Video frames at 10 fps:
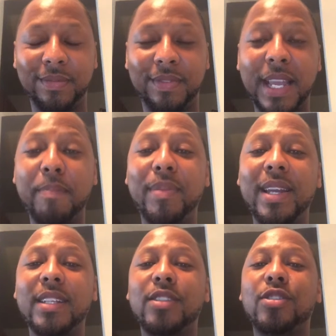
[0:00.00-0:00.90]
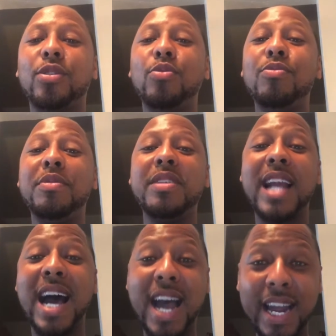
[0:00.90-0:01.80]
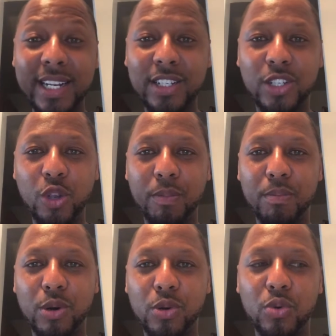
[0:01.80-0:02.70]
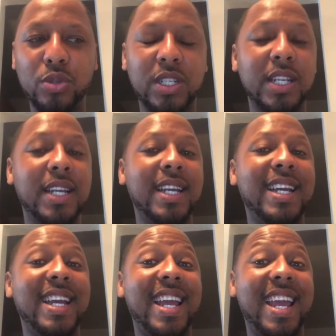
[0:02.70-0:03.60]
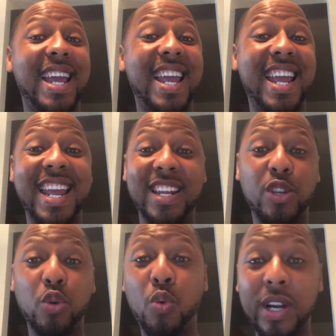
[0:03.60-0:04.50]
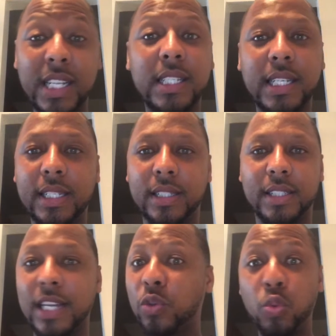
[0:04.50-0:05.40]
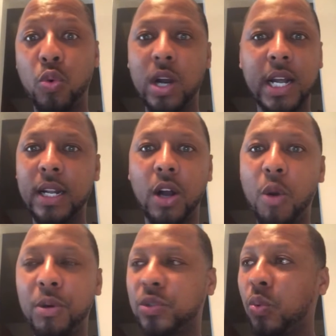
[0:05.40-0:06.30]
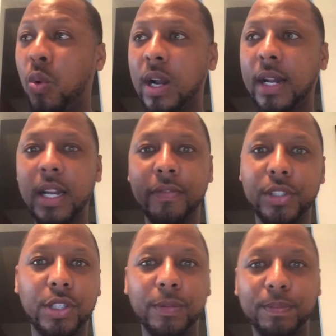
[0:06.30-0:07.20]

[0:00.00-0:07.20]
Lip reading: They've been to 9 Super Bowls in 20 seasons. That's almost one out of every 2.